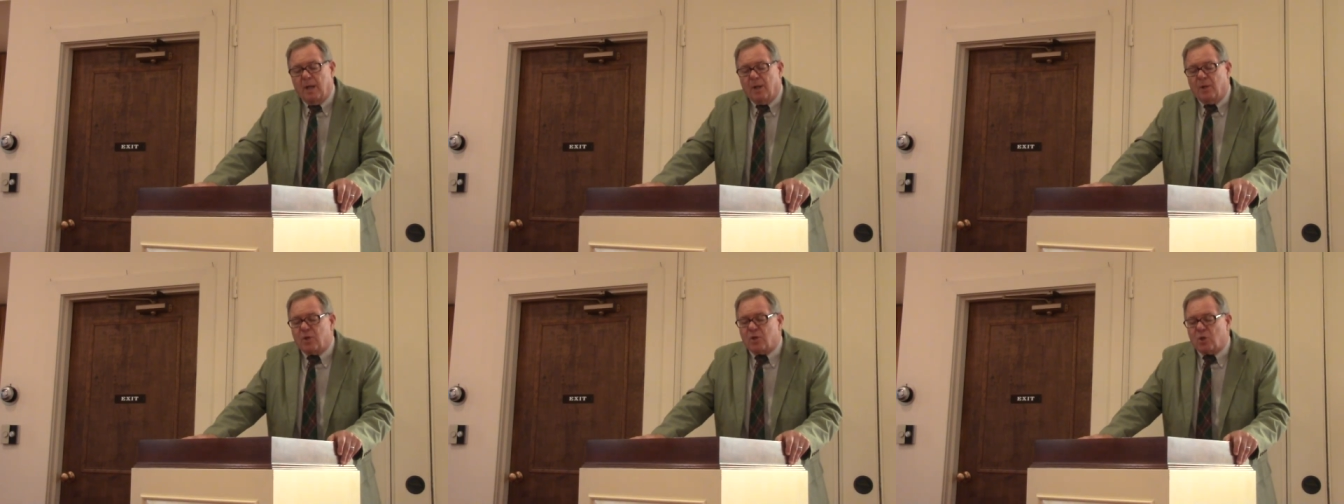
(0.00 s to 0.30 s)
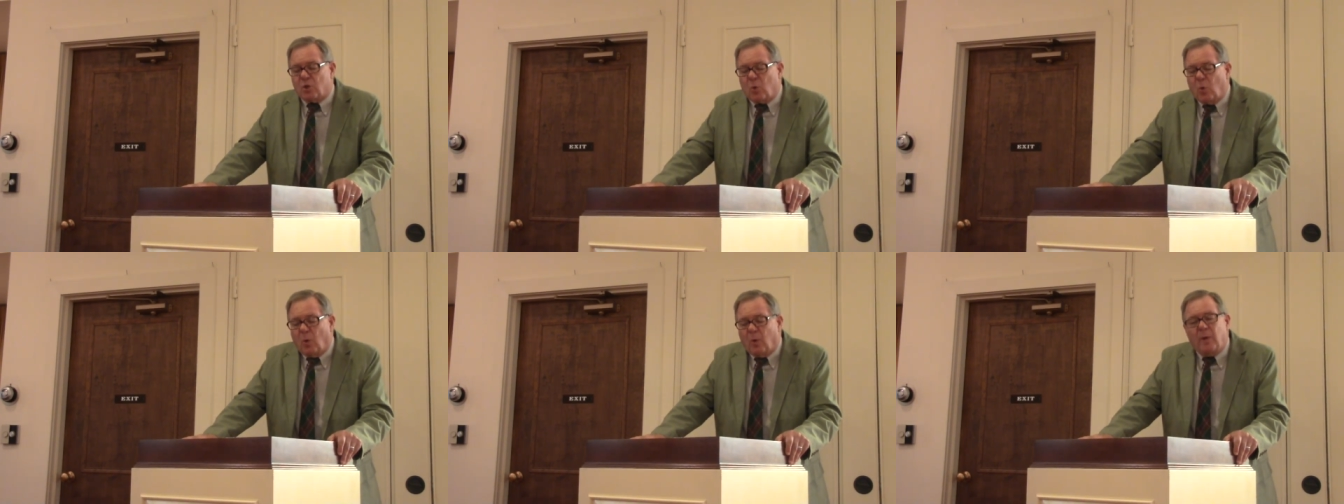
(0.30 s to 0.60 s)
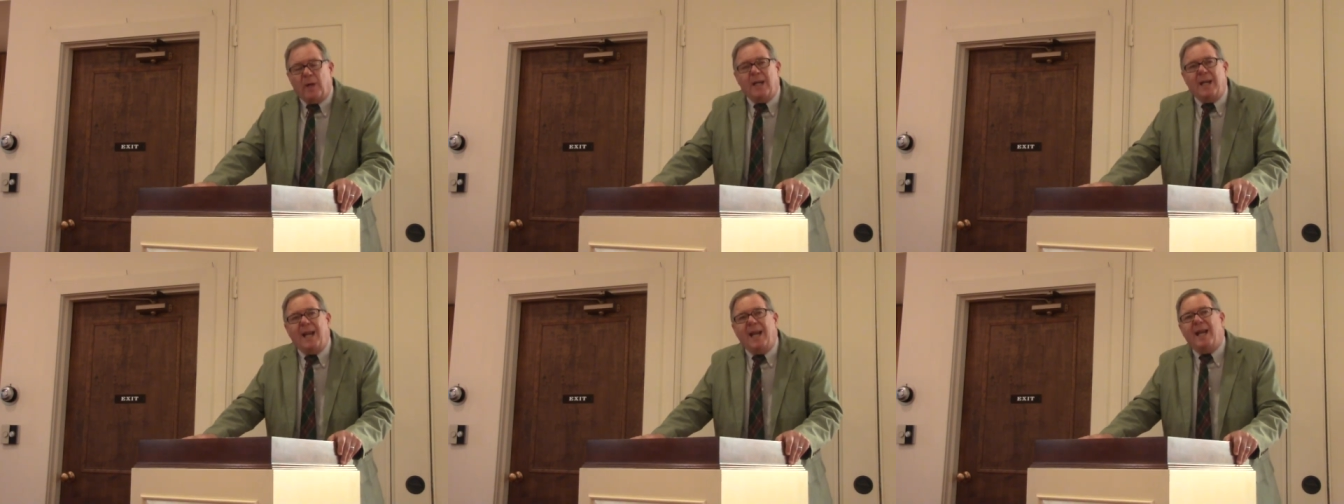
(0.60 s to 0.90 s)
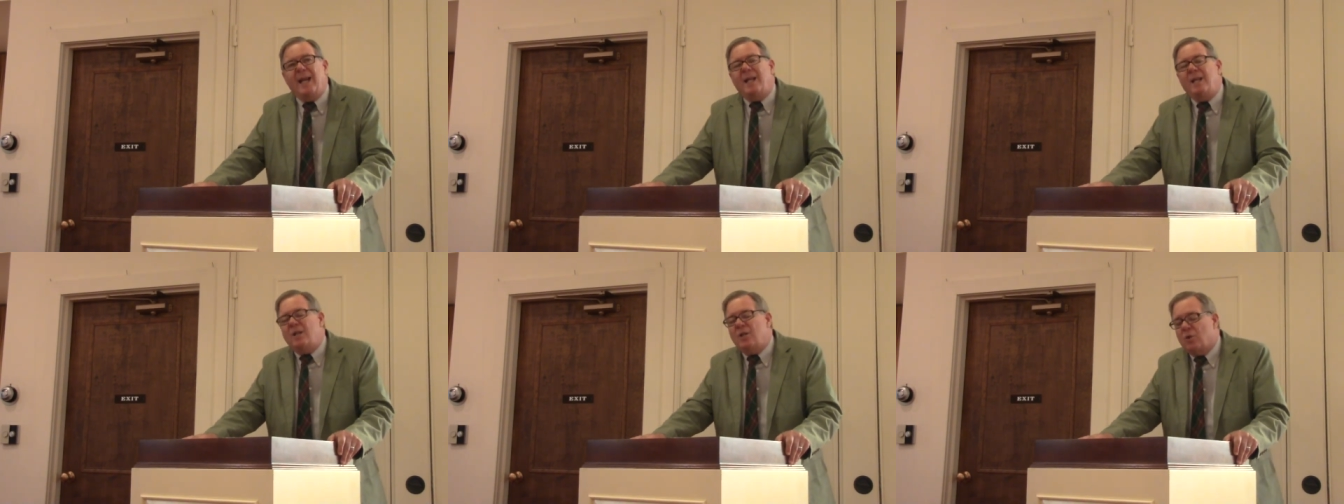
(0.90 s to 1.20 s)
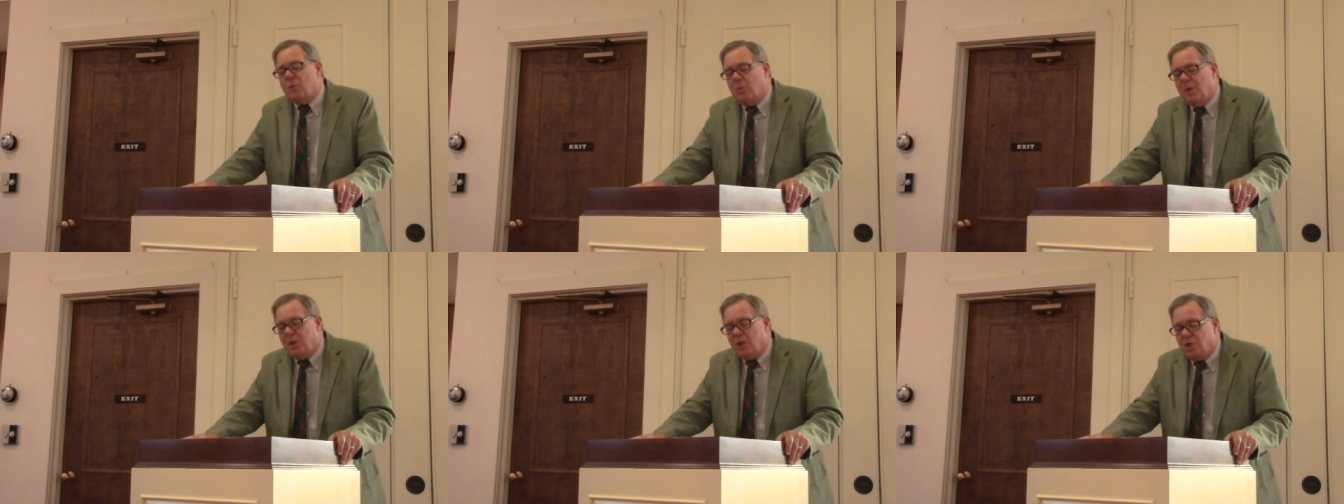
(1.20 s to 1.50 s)
The story
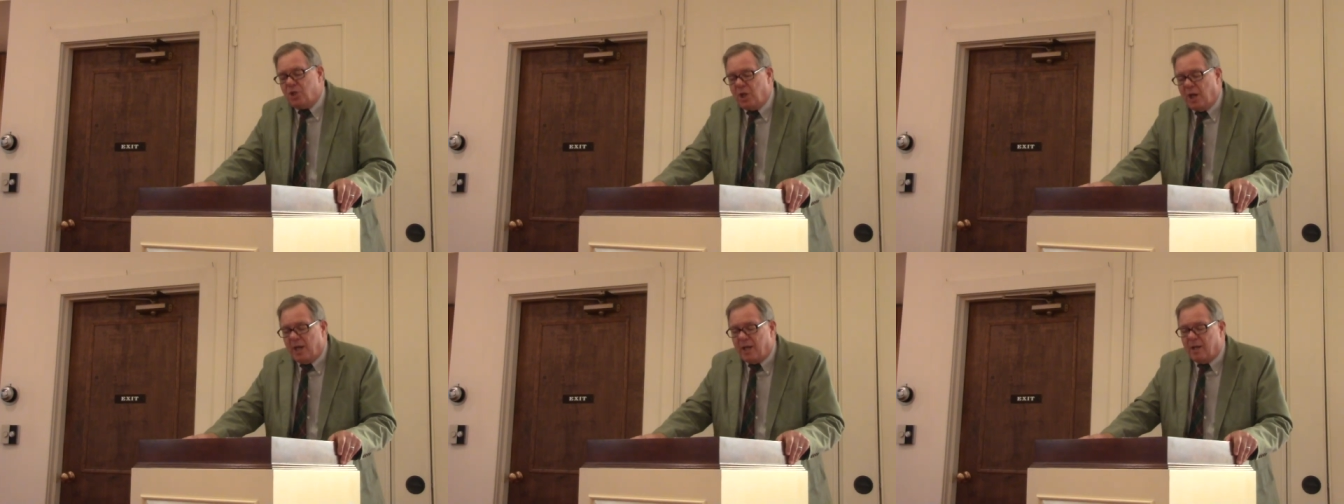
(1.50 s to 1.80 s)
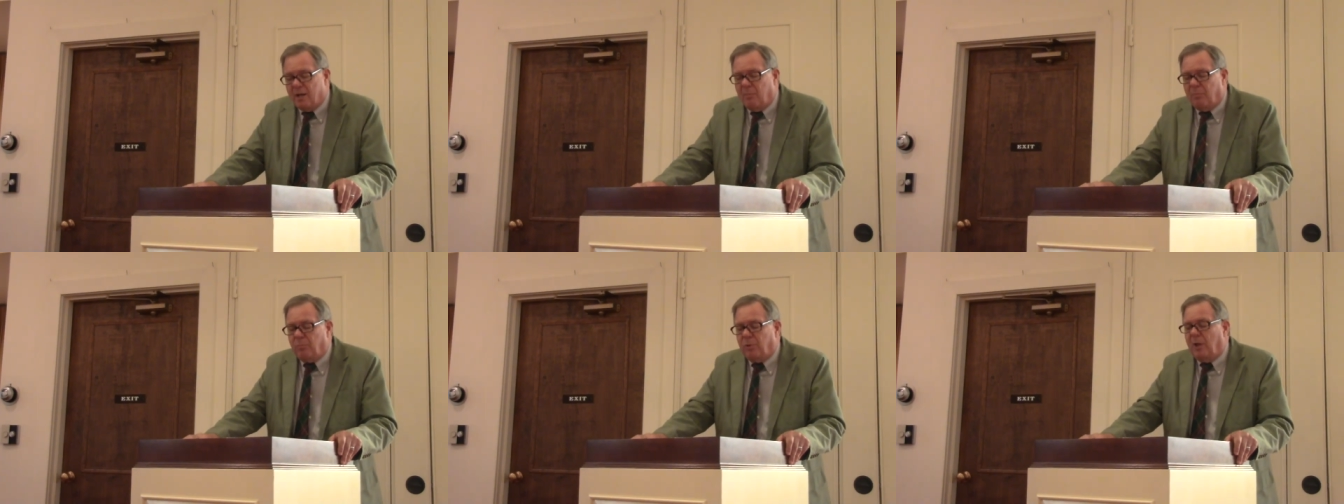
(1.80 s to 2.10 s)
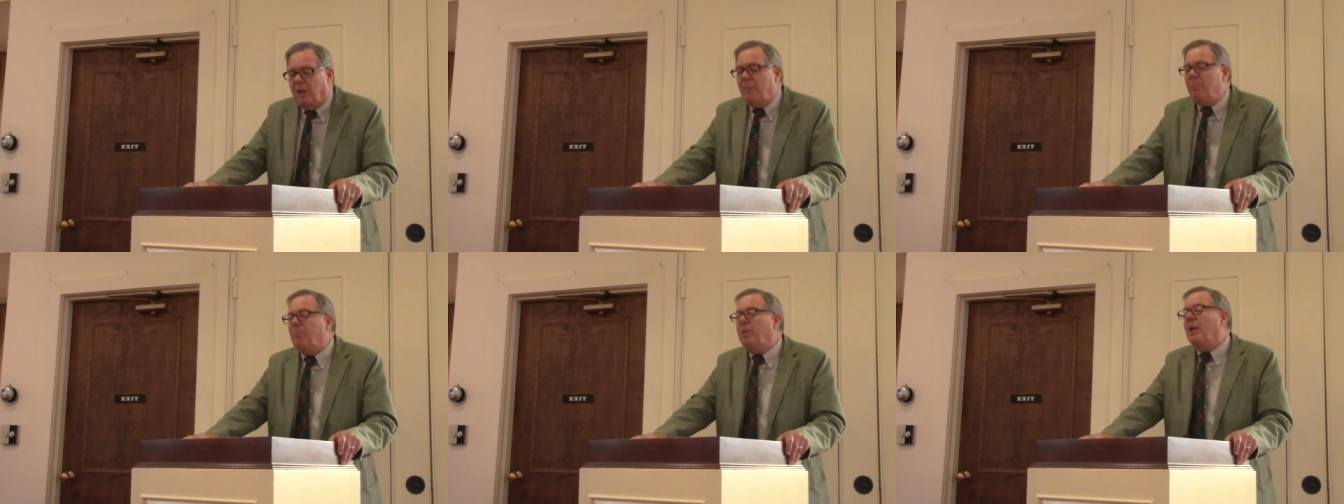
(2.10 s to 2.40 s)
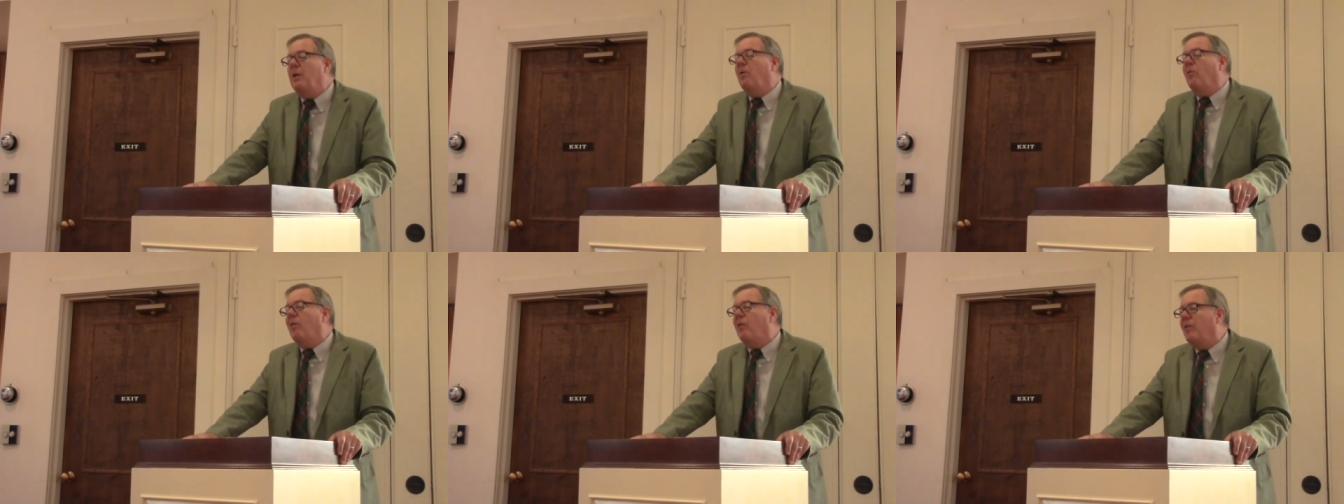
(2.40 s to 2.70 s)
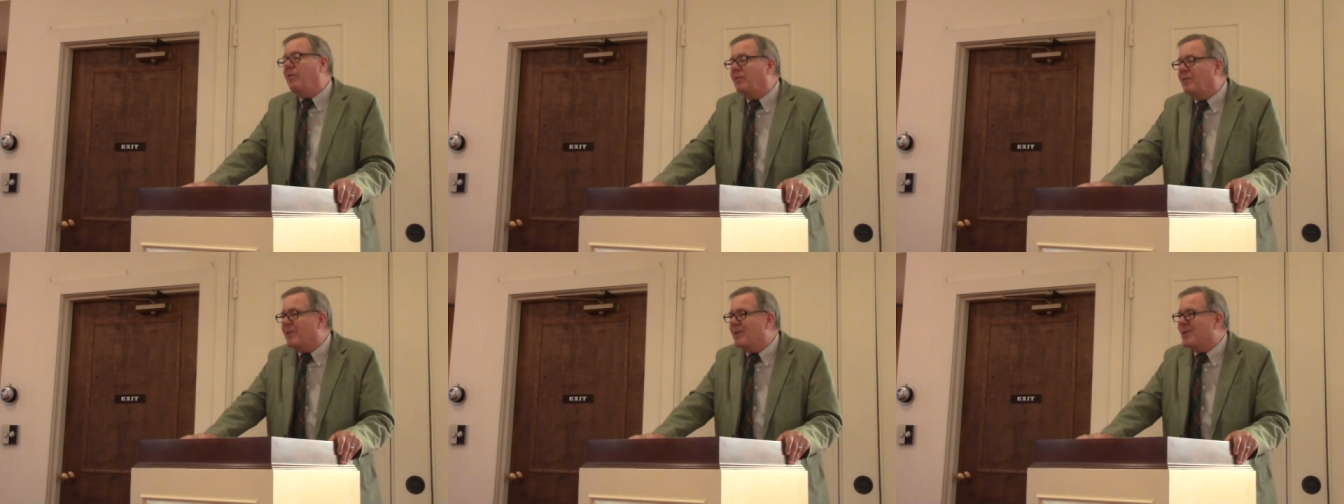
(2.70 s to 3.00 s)
ends with Jacob limping
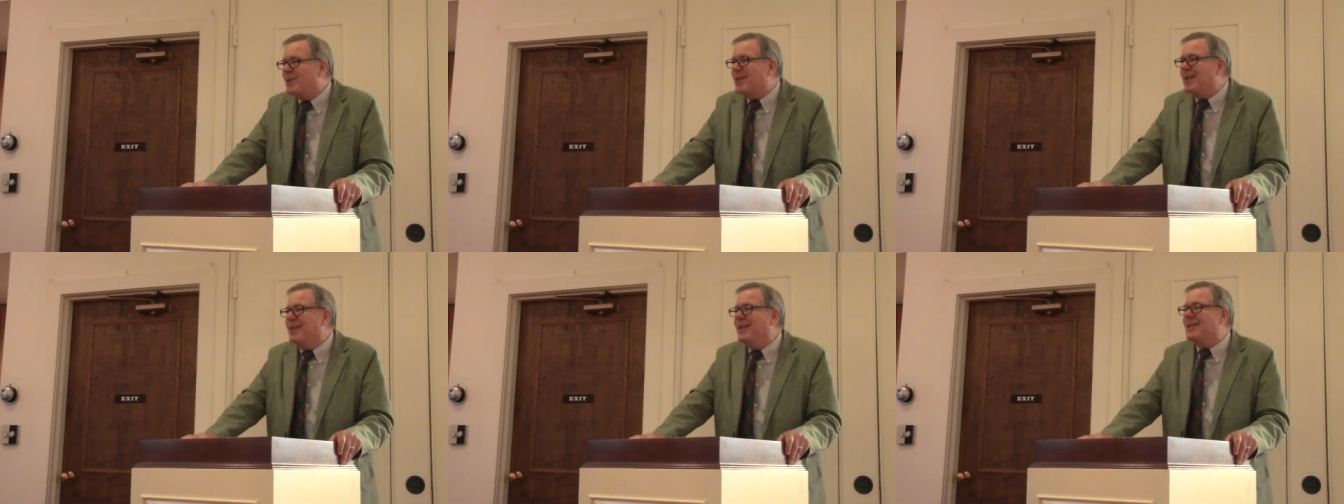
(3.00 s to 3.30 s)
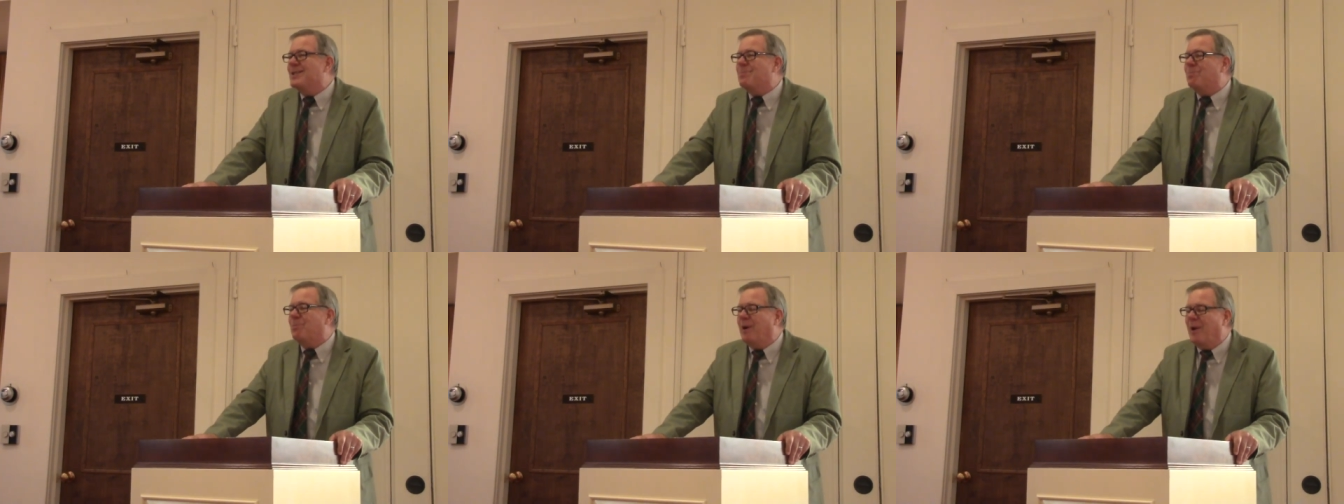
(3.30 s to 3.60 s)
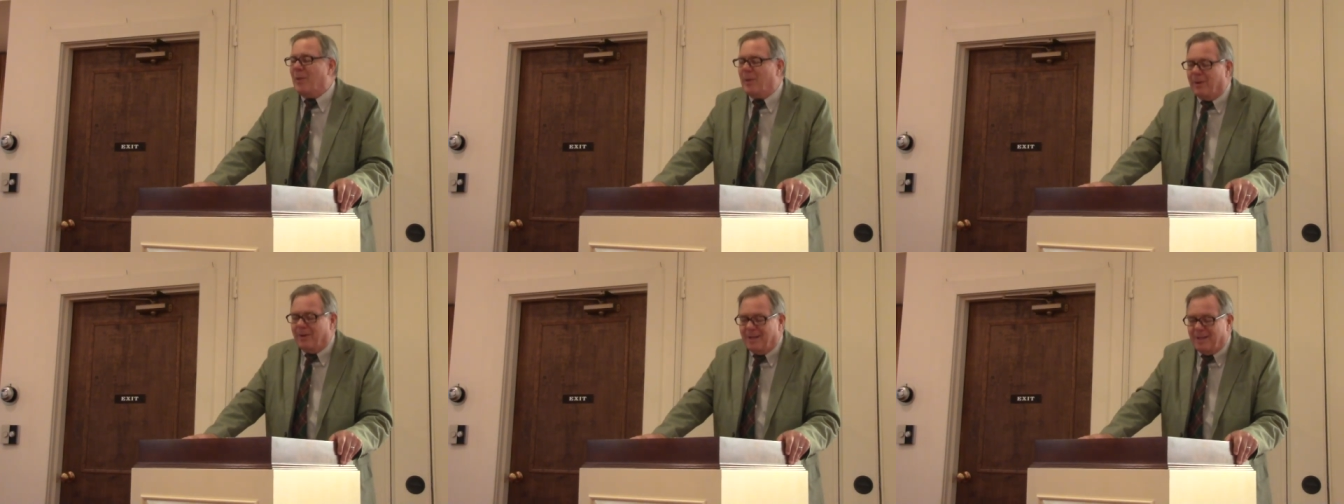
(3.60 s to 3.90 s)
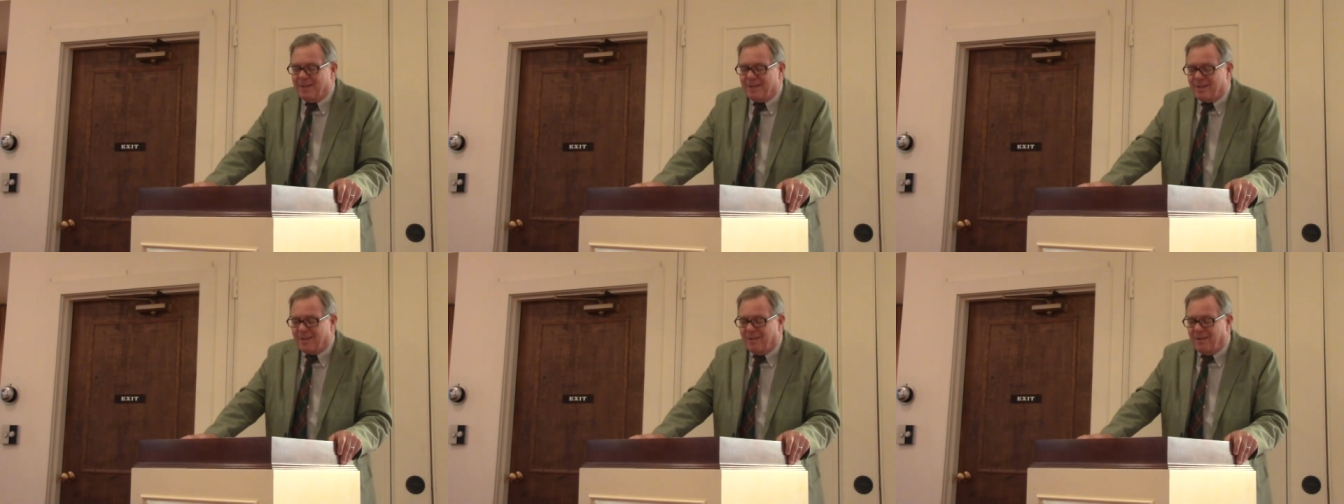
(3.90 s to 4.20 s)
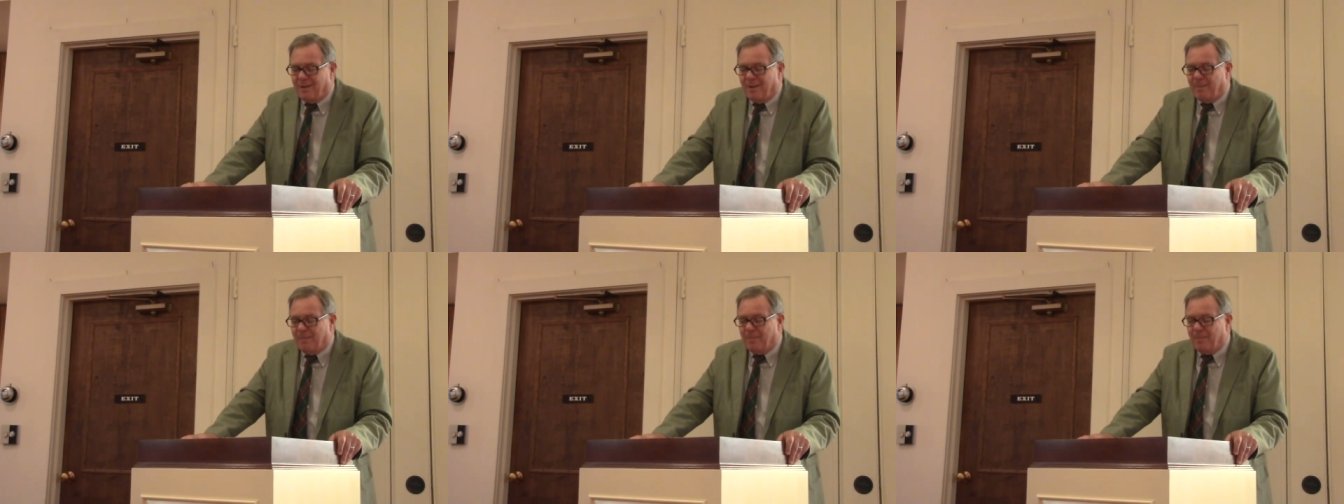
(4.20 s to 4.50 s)
off to see his brother
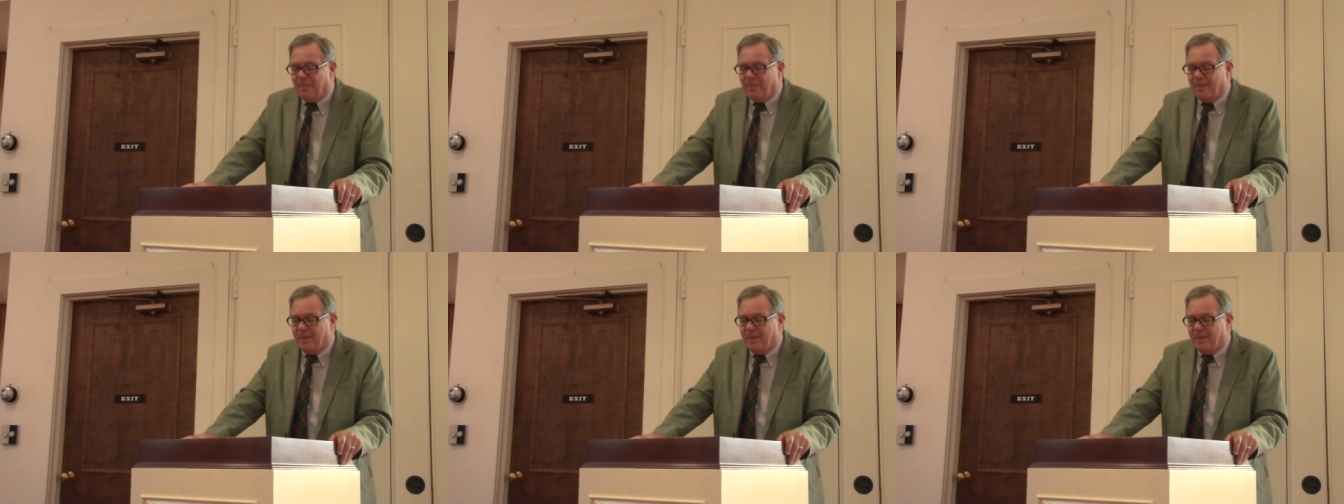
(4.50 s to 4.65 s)
Esau.